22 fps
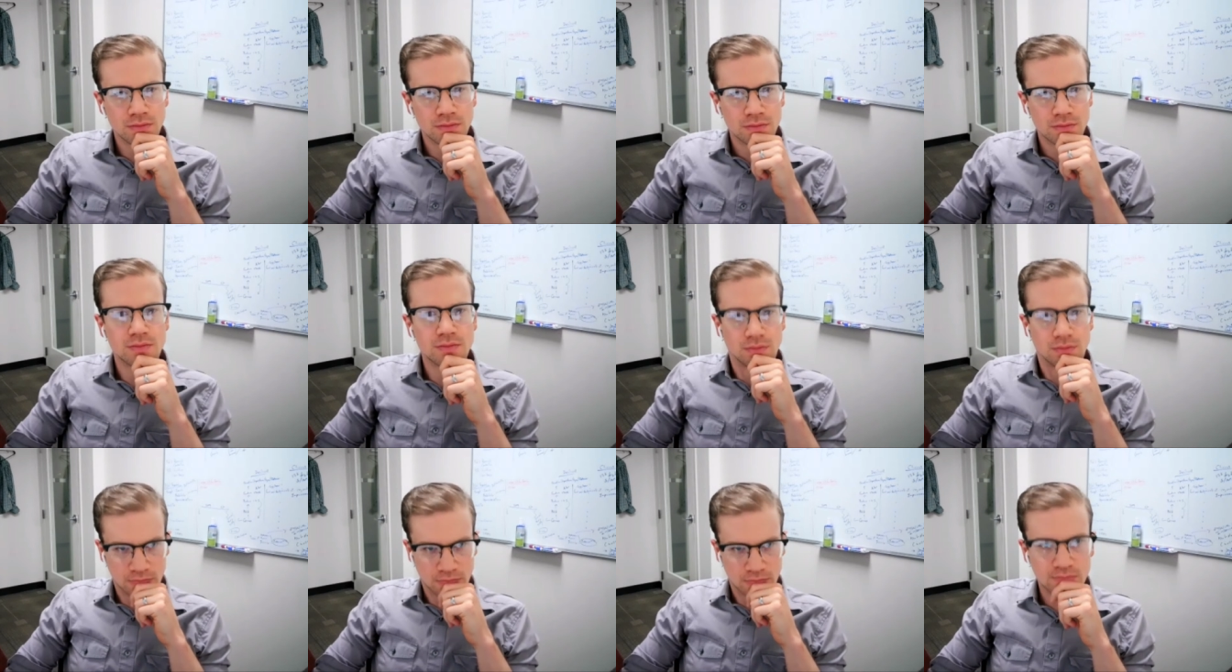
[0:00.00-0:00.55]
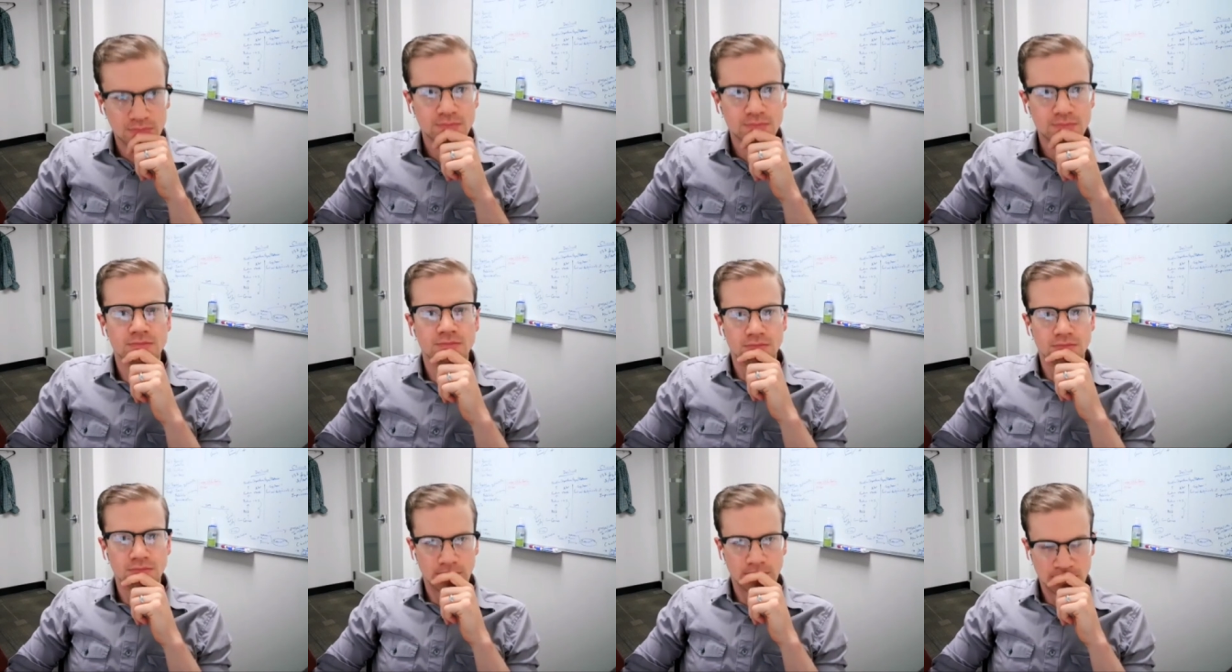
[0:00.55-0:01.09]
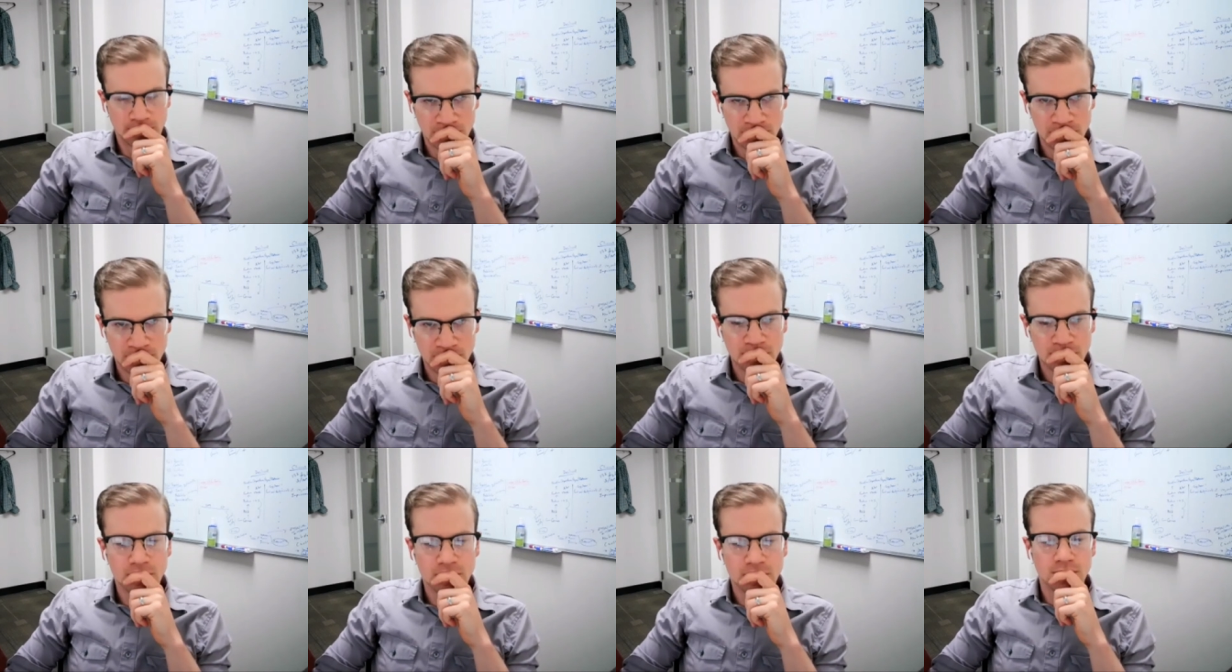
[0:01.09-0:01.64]
like just
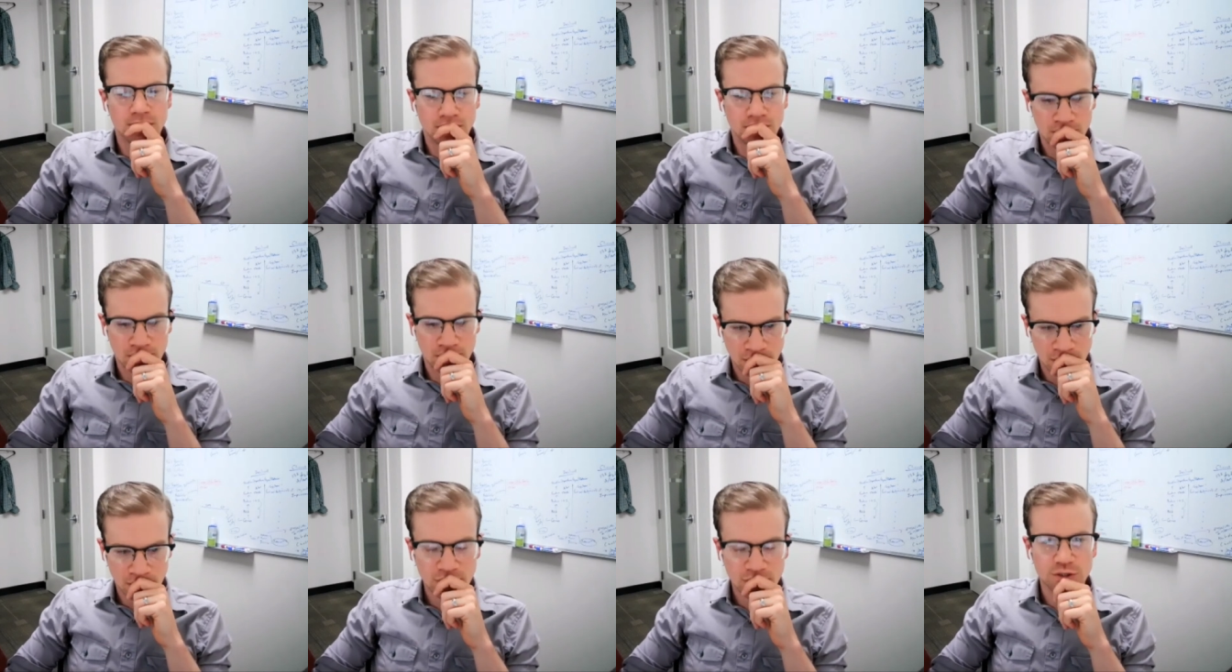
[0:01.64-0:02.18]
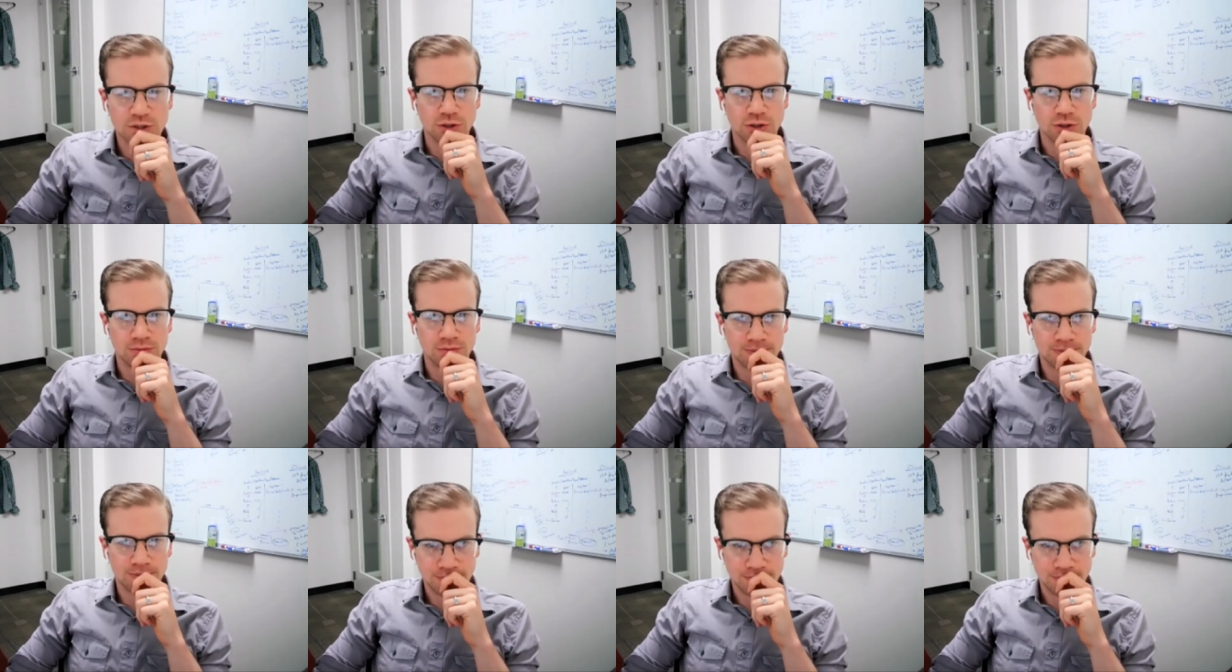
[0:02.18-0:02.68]
standing to accomplish sure.